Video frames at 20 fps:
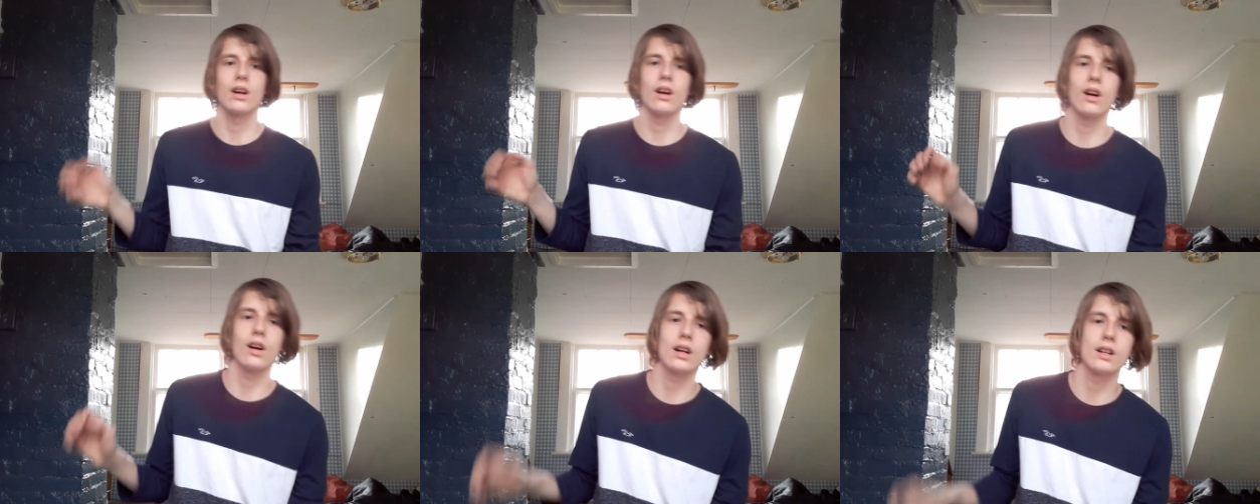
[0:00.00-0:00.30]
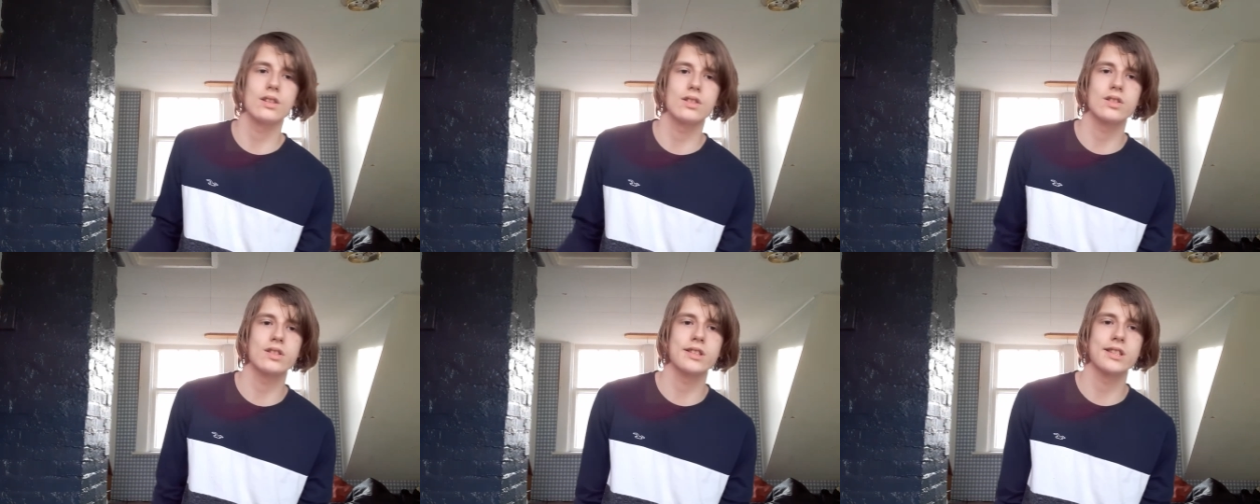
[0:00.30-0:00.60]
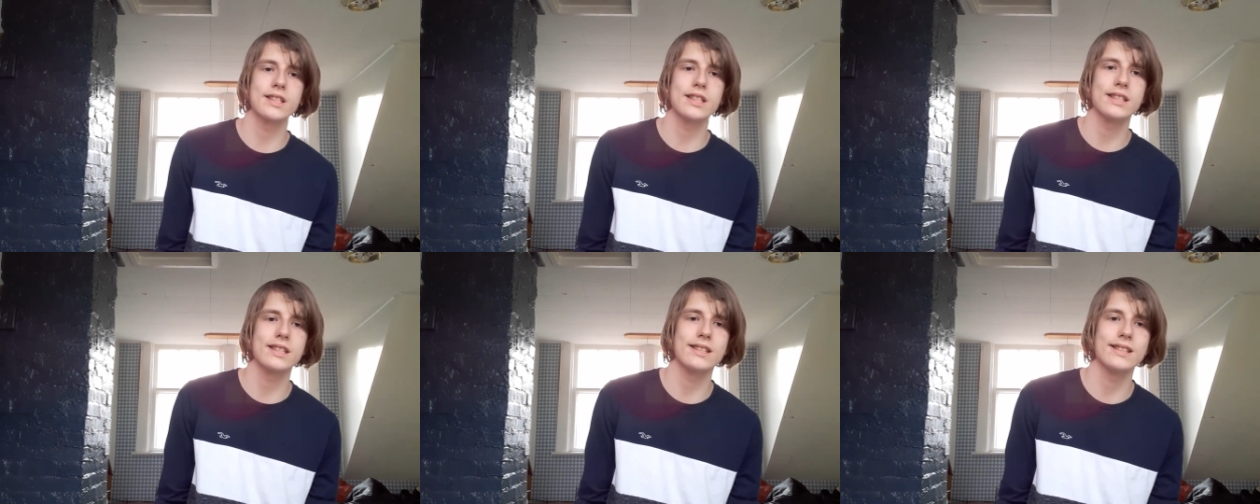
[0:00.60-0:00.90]
on
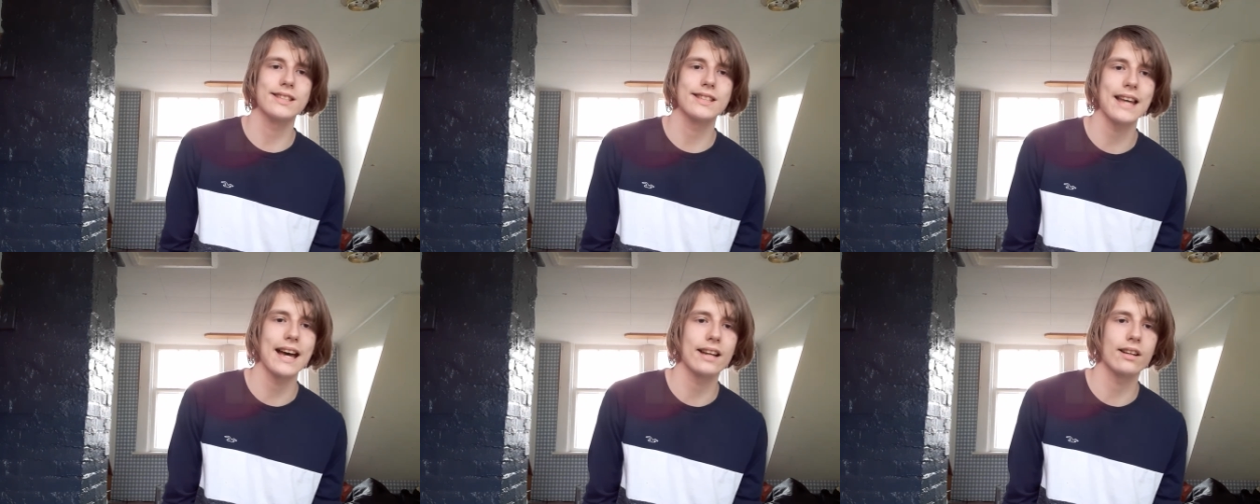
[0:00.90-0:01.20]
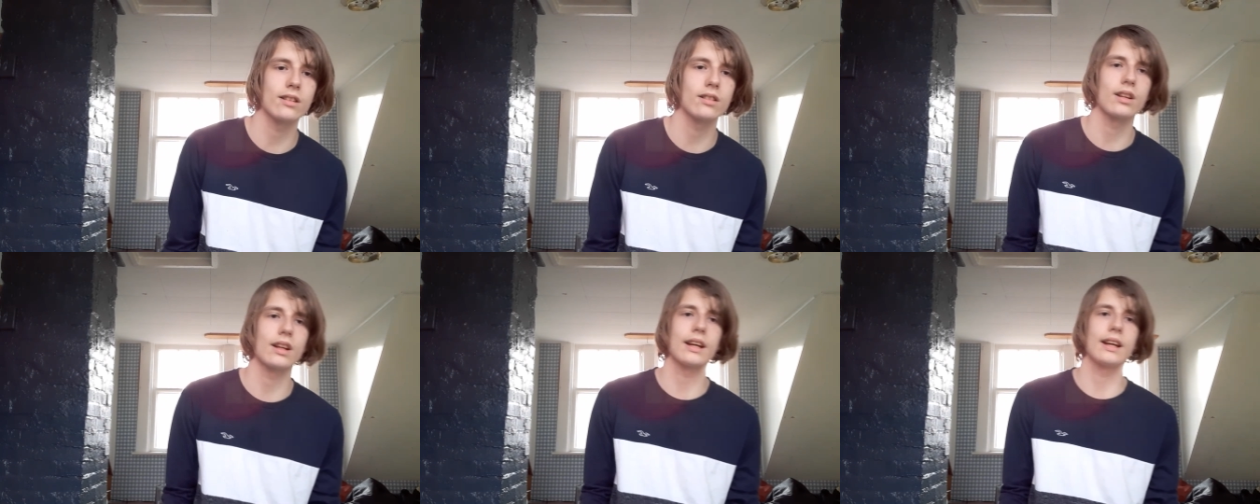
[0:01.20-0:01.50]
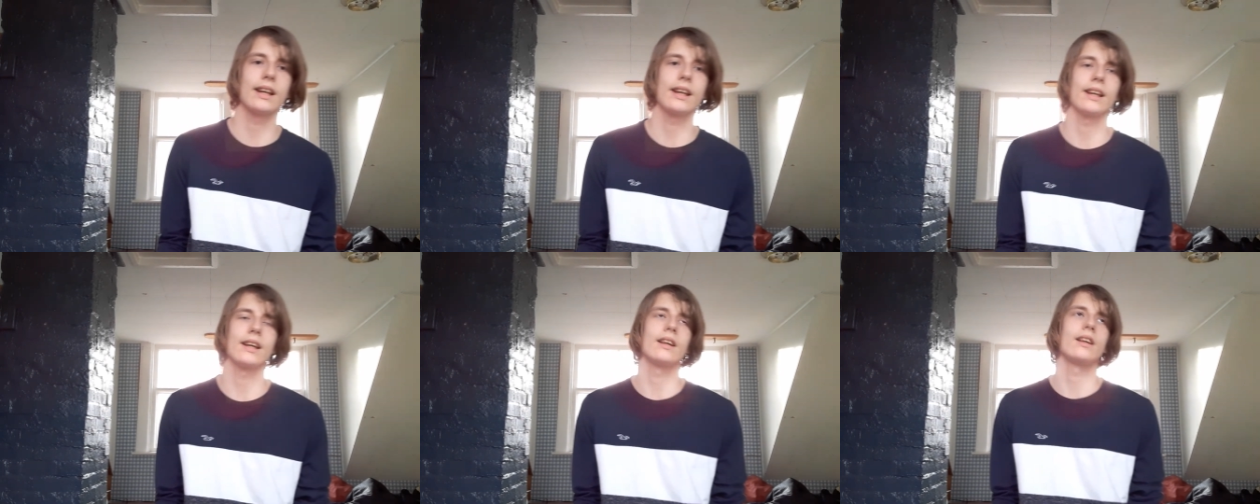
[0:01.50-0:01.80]

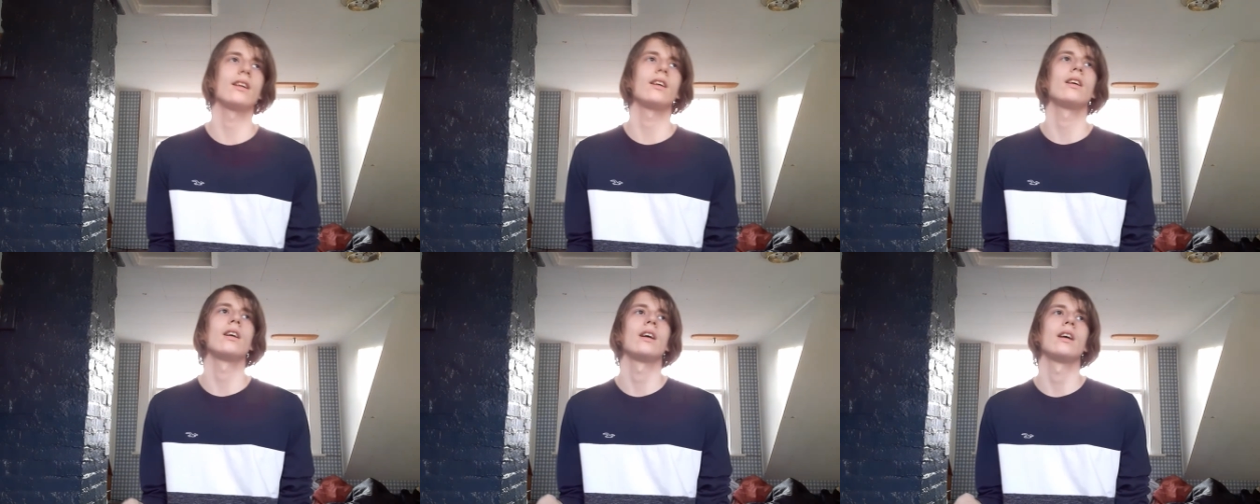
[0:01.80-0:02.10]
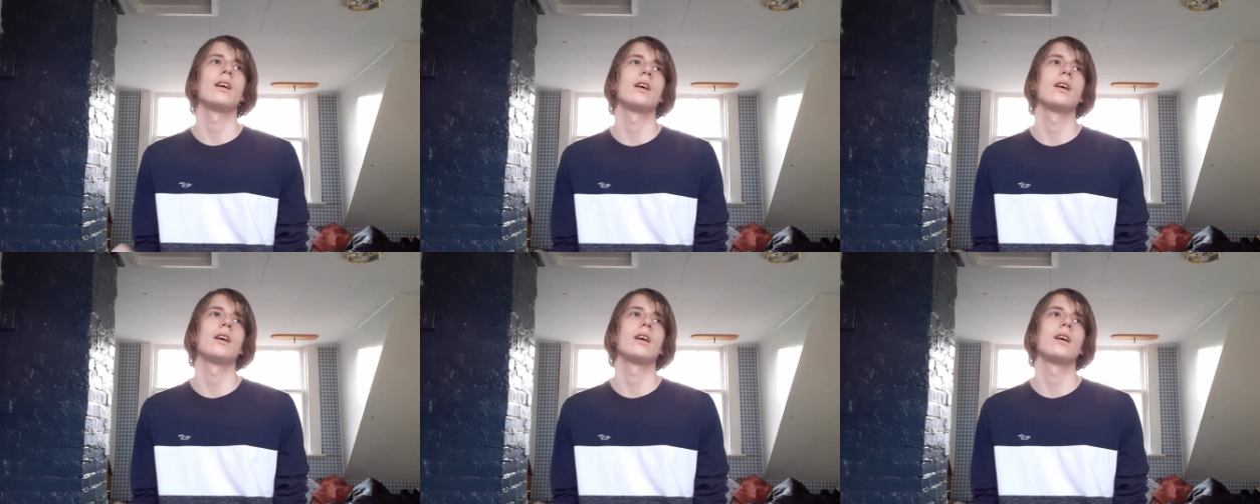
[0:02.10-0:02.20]
Saturday,